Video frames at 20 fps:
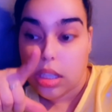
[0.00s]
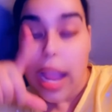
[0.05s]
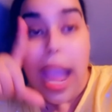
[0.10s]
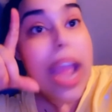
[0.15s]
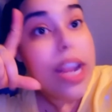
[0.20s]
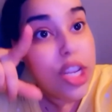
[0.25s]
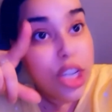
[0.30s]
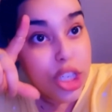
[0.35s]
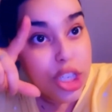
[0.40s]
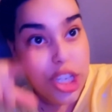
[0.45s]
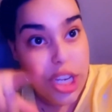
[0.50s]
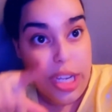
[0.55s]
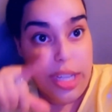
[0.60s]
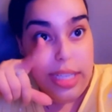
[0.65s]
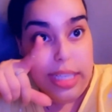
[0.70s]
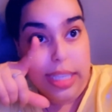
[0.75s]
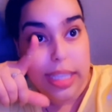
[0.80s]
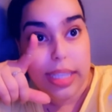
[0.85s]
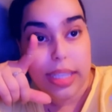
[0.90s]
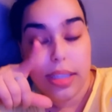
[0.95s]
and your
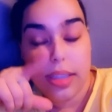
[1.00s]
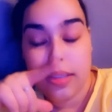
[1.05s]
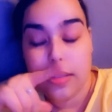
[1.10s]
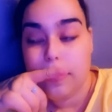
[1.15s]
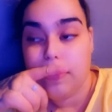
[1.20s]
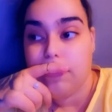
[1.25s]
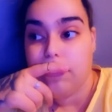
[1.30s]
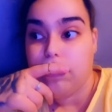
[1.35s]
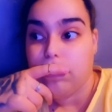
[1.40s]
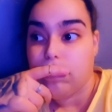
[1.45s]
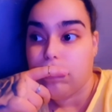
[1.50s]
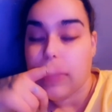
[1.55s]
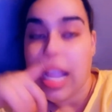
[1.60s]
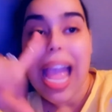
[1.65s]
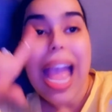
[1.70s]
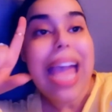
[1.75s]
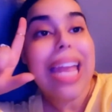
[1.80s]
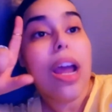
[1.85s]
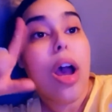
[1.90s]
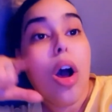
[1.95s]
cheese,
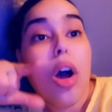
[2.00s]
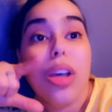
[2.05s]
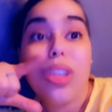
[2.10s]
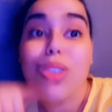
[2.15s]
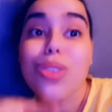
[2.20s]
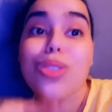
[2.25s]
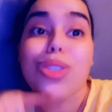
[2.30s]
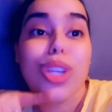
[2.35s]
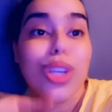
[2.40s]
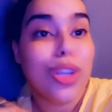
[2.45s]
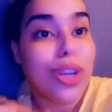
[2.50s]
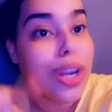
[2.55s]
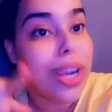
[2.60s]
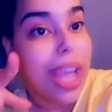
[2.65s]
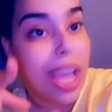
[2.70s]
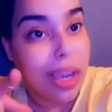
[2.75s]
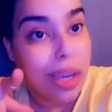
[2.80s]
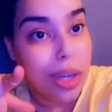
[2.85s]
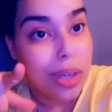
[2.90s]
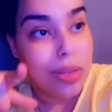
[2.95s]
and I'll also steal your
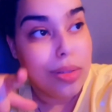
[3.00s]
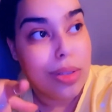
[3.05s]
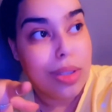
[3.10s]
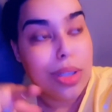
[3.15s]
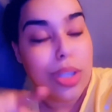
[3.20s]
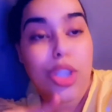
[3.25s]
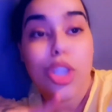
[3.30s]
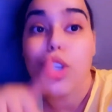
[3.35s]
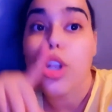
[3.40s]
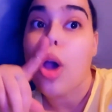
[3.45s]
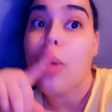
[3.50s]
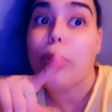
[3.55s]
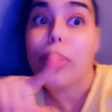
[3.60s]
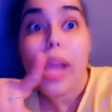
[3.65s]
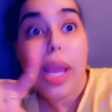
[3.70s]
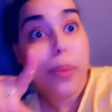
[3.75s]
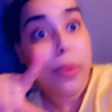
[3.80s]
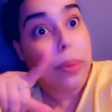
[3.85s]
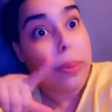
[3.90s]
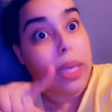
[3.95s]
geckos. So don't
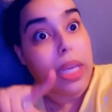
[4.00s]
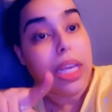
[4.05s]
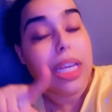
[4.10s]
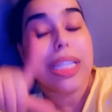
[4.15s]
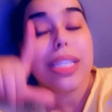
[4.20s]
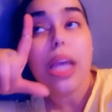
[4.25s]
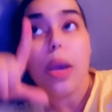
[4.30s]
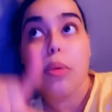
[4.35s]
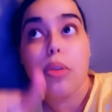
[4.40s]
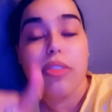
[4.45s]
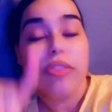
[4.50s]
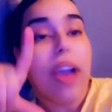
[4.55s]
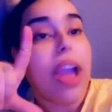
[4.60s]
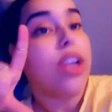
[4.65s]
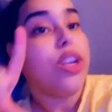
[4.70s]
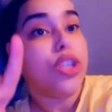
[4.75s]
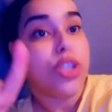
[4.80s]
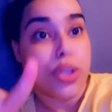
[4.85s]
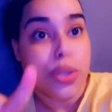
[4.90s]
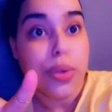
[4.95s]
play with me, because I will
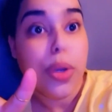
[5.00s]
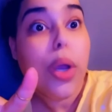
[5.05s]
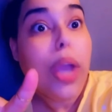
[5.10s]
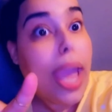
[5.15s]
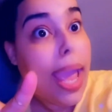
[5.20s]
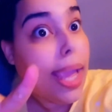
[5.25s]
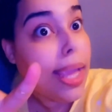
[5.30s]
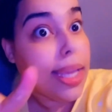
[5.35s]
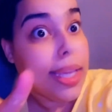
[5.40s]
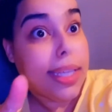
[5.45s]
find you, okay?